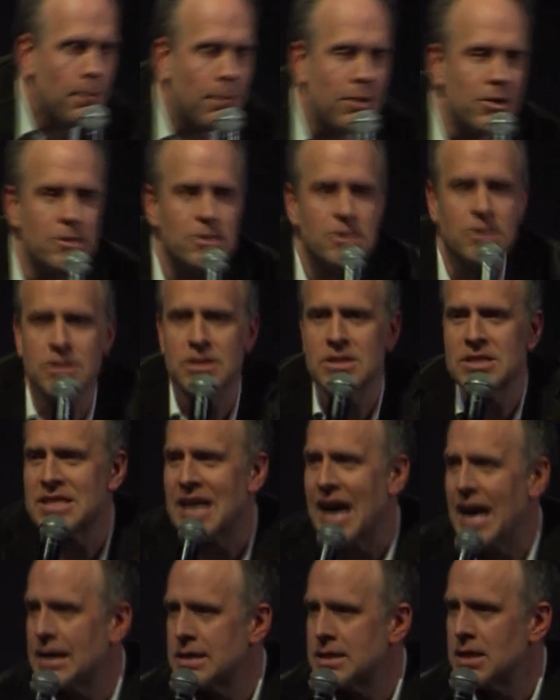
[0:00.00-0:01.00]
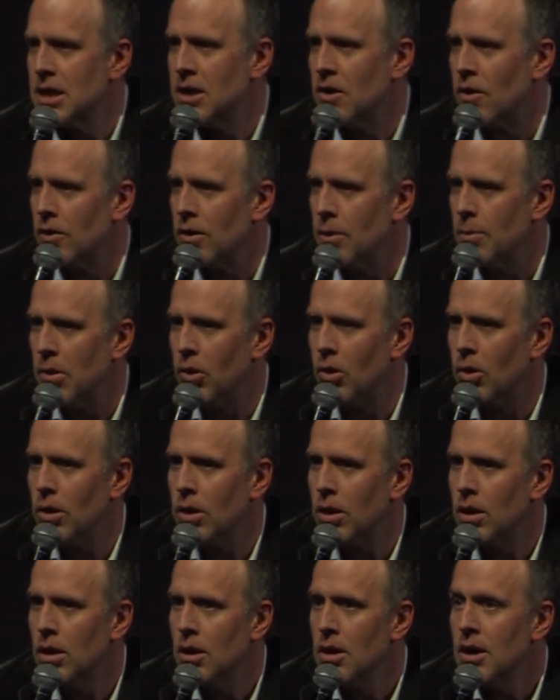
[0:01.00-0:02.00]
person sat on a
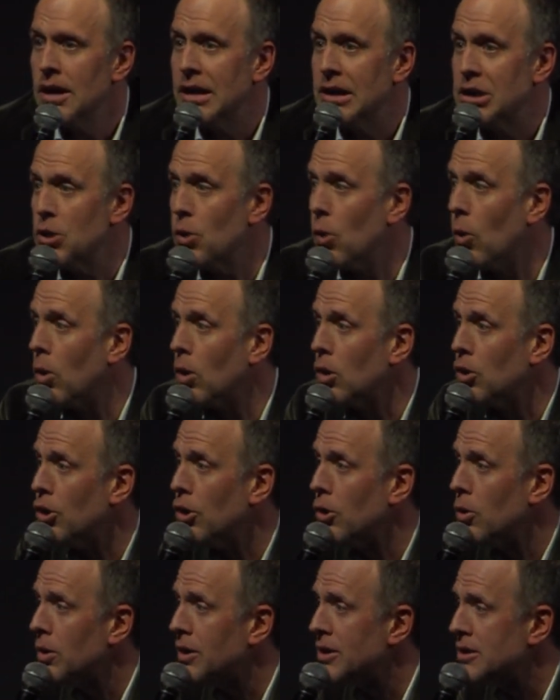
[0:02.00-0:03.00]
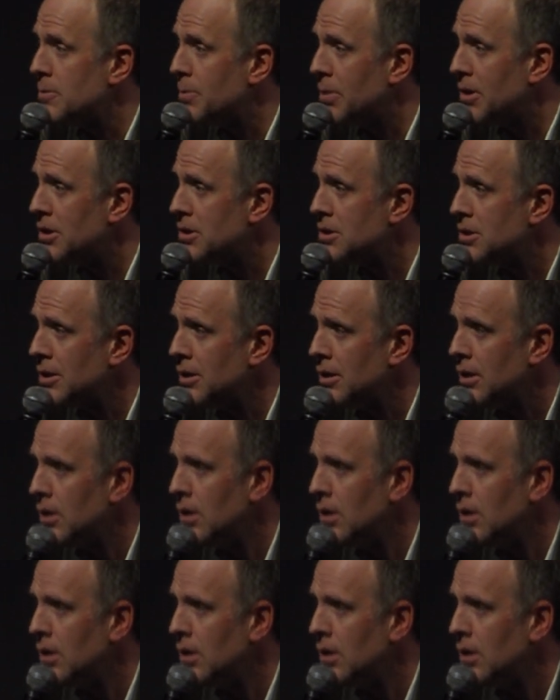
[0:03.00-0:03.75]
ball. And you all know this person.